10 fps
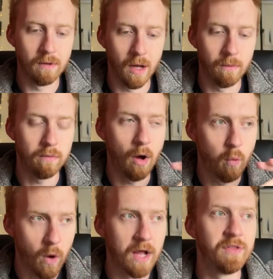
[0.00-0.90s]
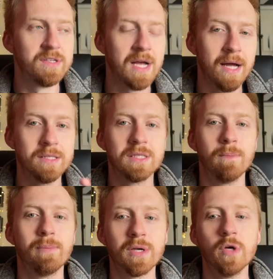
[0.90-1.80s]
a well-designed,
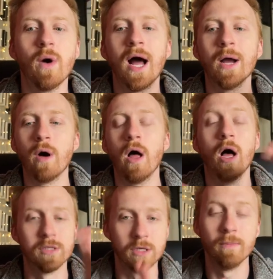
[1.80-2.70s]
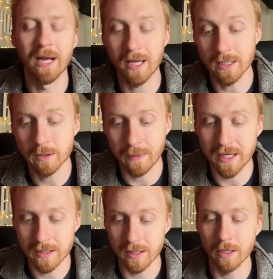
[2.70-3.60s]
simple UI while also making
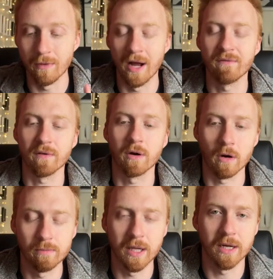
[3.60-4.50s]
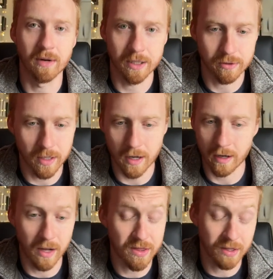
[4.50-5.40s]
space in the UI for CarPlay or Android Auto.
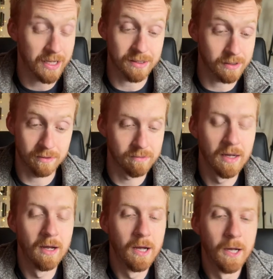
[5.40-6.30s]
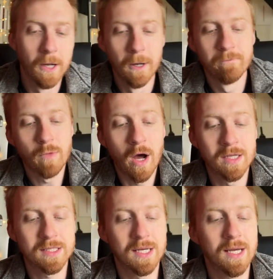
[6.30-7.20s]
I think that's
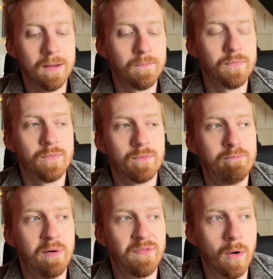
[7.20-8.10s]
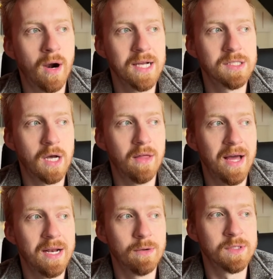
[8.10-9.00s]
honestly, before I saw
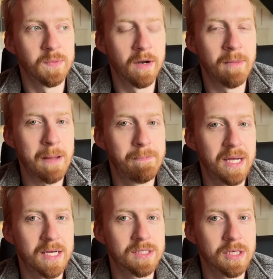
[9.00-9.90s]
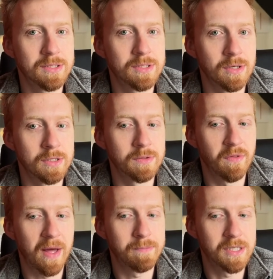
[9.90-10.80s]
that, it was one of my biggest concerns with
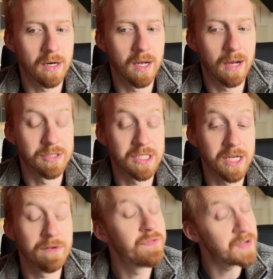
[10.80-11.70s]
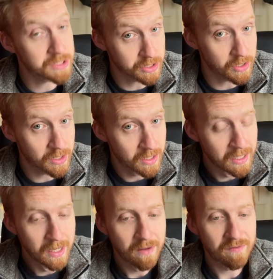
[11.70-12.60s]
Aptera. I was seeing Fisker.
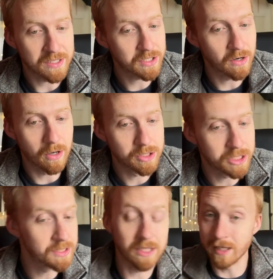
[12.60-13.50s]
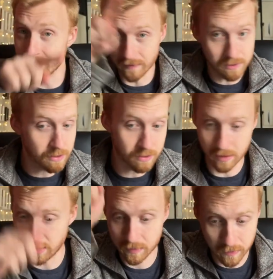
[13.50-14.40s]
Fisker Ocean, see, it's full
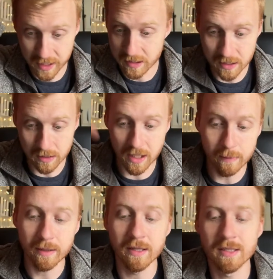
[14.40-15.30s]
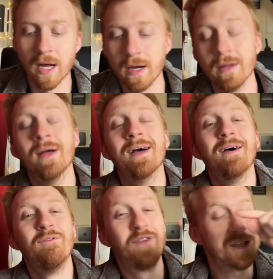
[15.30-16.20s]
circle. It's, we can still keep it in the title.
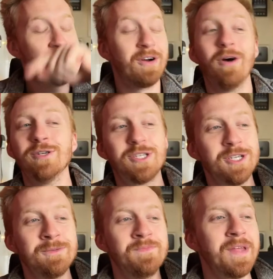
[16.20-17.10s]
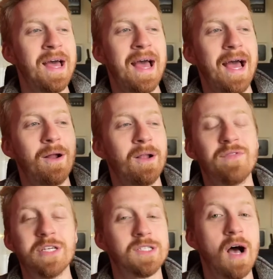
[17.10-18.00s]
Fisker Ocean had all of
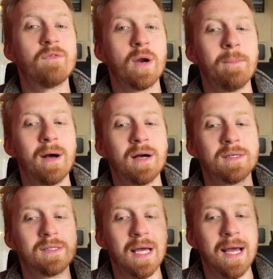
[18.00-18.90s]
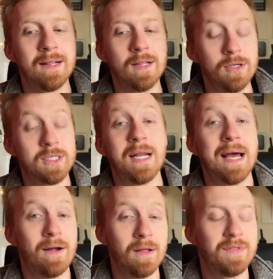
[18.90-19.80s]
these software bugs, and Lucid
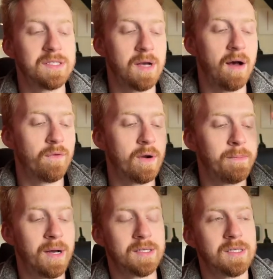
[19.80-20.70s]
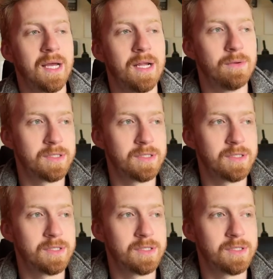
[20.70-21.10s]
had all of these software bugs, and it